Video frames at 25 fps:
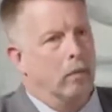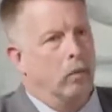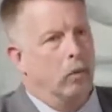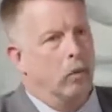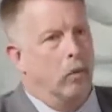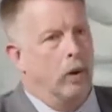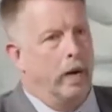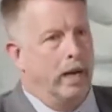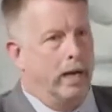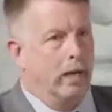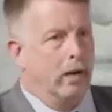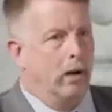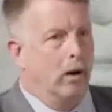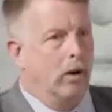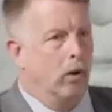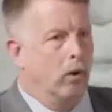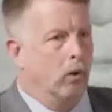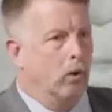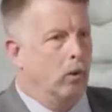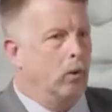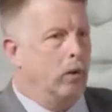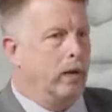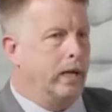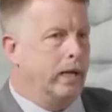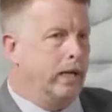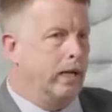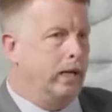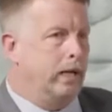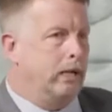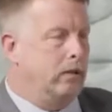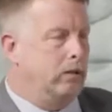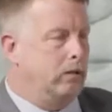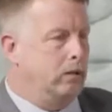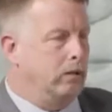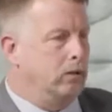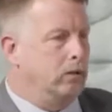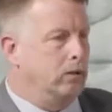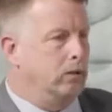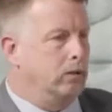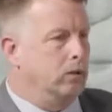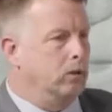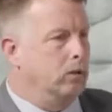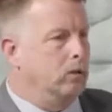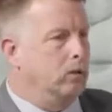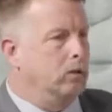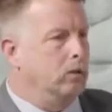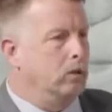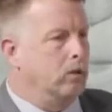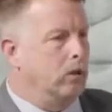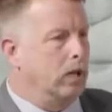We know we need to
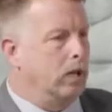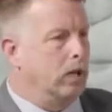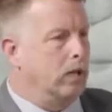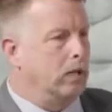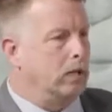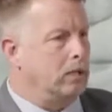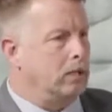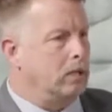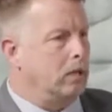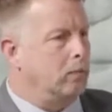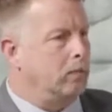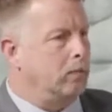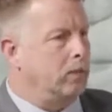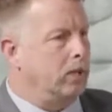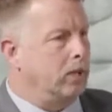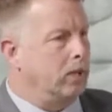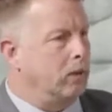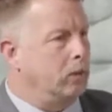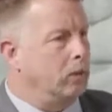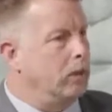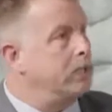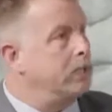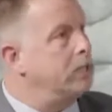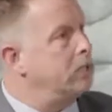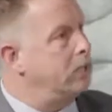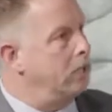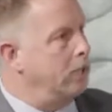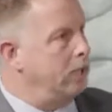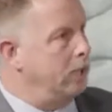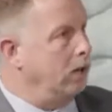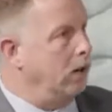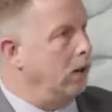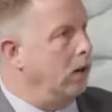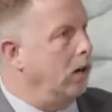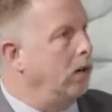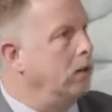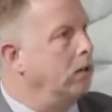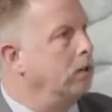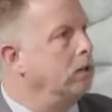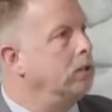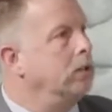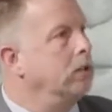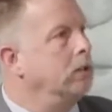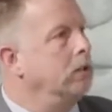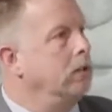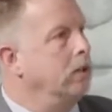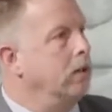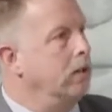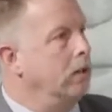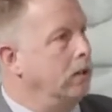do something with City Hall.
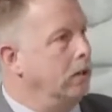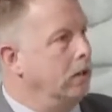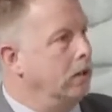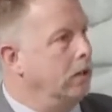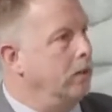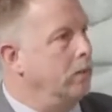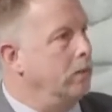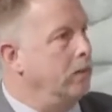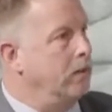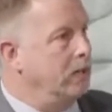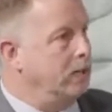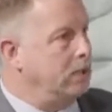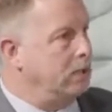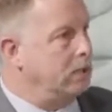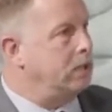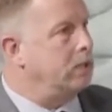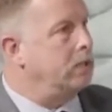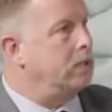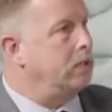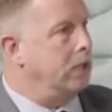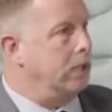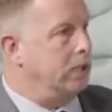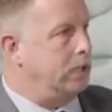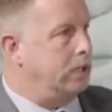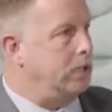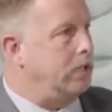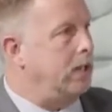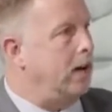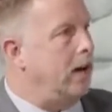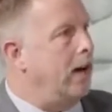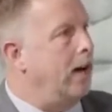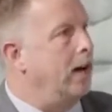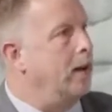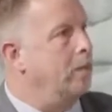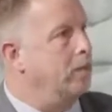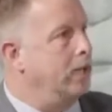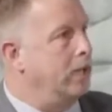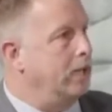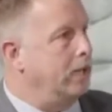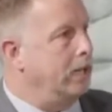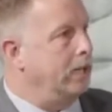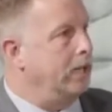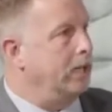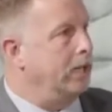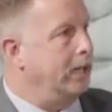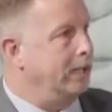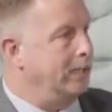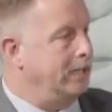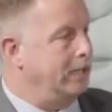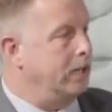It's time that it
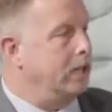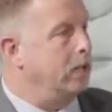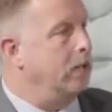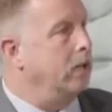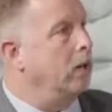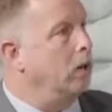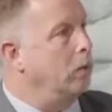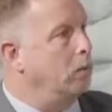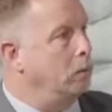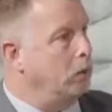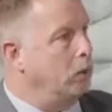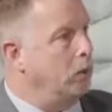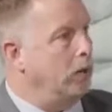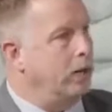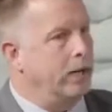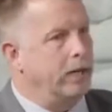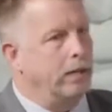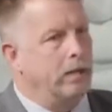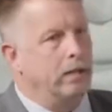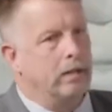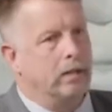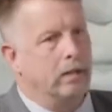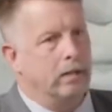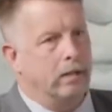gets an upgrade.